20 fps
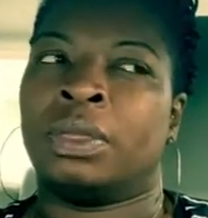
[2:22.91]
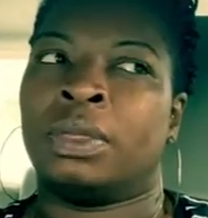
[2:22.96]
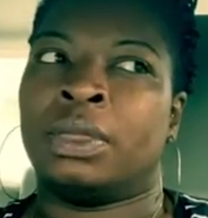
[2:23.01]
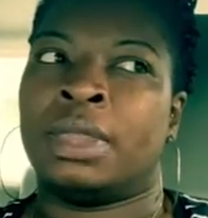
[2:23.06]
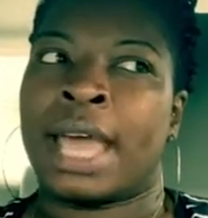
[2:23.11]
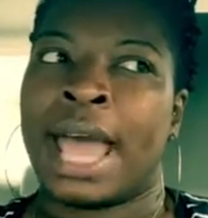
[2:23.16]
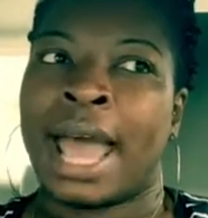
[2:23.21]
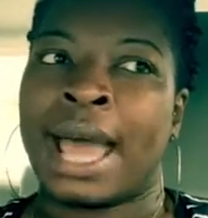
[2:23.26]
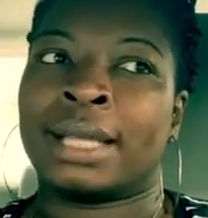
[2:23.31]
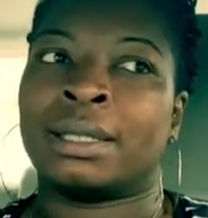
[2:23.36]

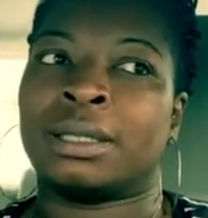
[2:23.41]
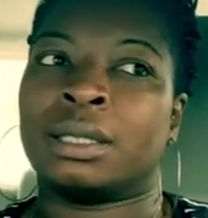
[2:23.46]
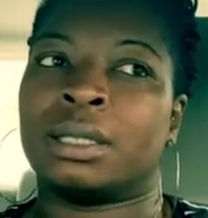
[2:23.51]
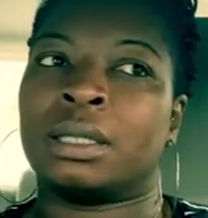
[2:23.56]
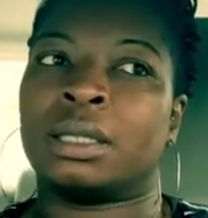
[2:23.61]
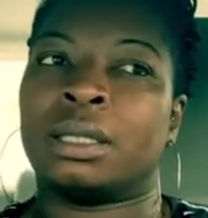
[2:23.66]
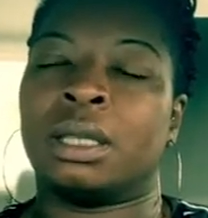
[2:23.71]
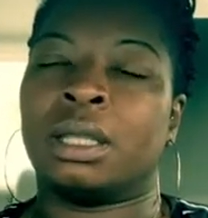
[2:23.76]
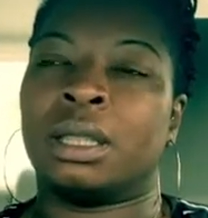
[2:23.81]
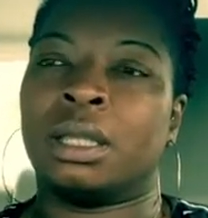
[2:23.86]

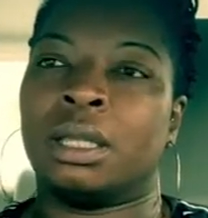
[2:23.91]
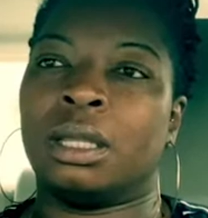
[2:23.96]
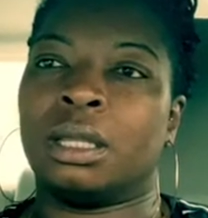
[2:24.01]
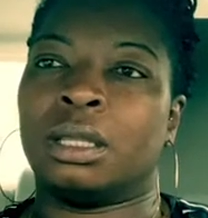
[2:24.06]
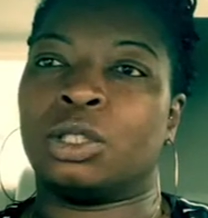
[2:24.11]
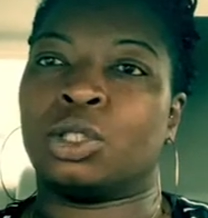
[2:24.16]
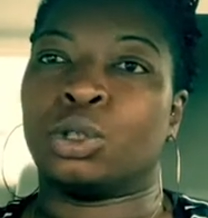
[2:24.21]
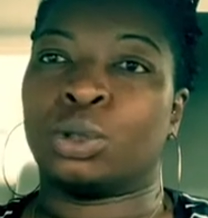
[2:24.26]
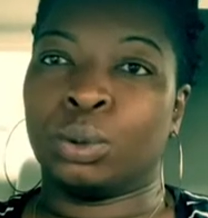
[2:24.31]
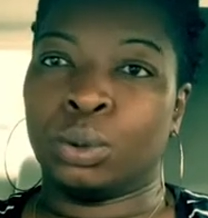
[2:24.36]
That's
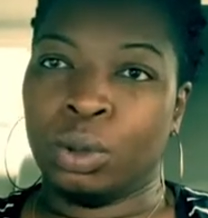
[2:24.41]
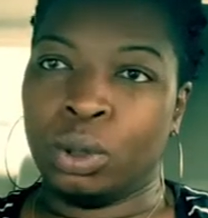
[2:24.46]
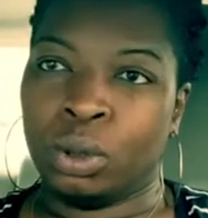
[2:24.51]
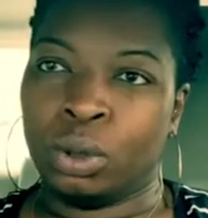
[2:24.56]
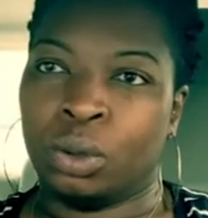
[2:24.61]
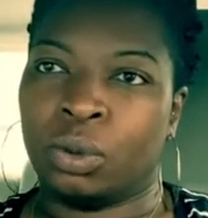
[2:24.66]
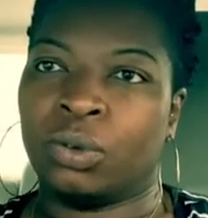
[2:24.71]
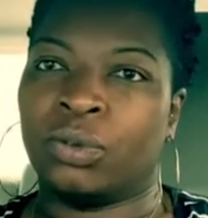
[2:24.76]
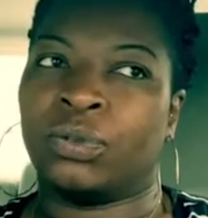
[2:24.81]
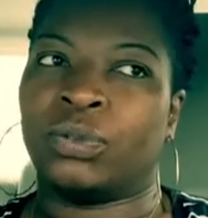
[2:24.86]

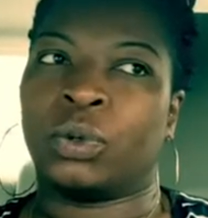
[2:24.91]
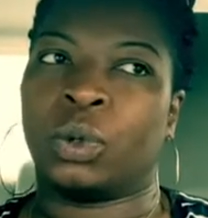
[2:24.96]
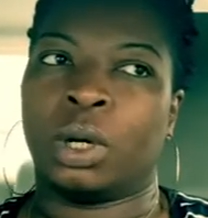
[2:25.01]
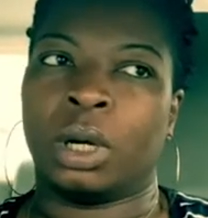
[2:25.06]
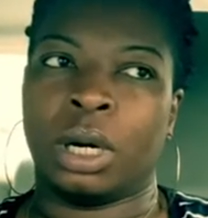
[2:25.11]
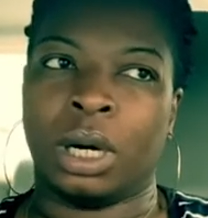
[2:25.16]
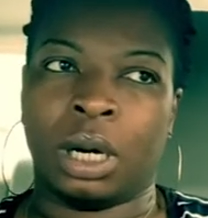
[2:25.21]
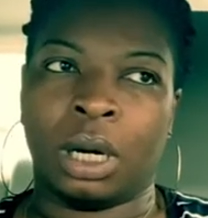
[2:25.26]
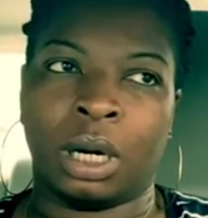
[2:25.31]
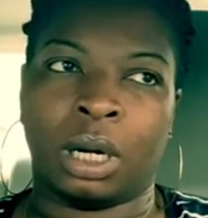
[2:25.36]
true
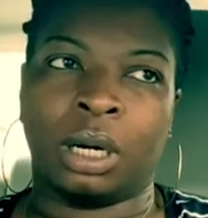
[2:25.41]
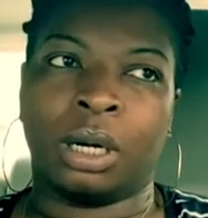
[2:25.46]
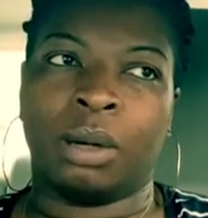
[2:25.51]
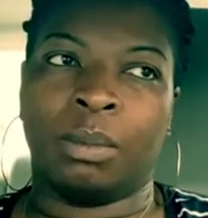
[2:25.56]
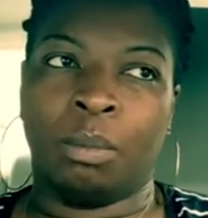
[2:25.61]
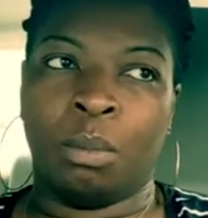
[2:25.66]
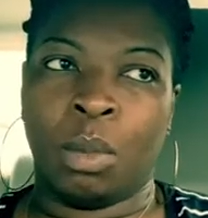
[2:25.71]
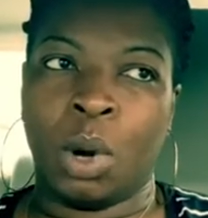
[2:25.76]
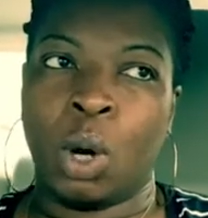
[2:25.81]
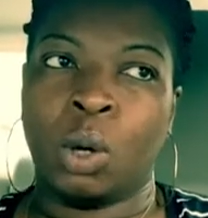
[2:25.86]
for
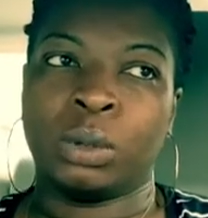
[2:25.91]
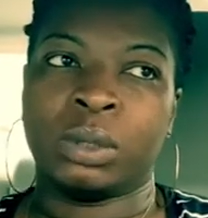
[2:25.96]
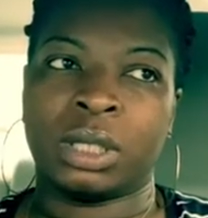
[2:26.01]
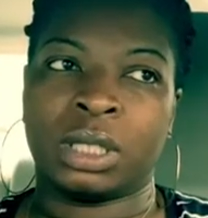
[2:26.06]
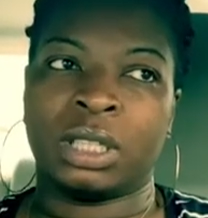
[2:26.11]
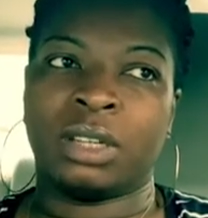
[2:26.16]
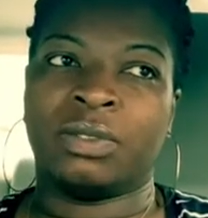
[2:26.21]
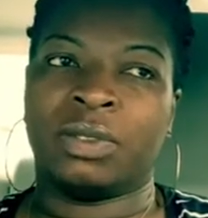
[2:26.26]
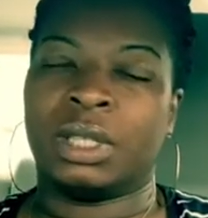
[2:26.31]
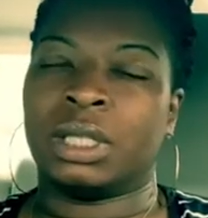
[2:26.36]

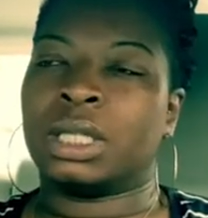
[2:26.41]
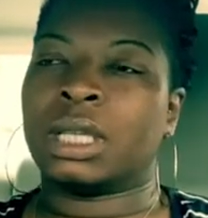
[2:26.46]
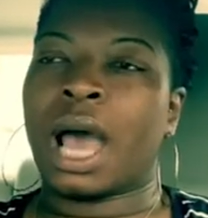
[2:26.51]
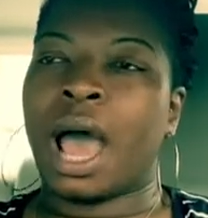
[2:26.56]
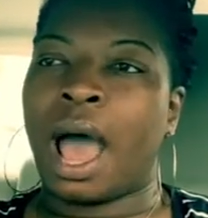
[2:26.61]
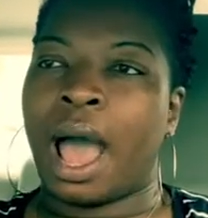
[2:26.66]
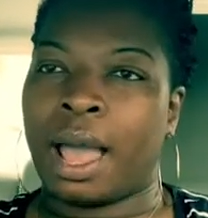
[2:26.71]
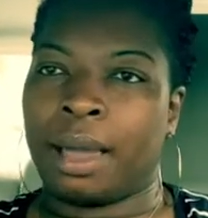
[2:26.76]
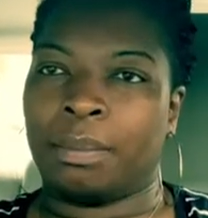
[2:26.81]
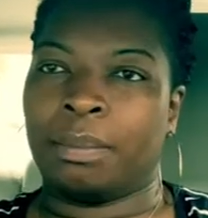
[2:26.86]
most of the
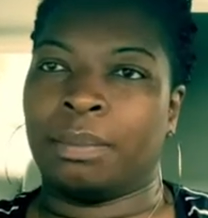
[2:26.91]
time.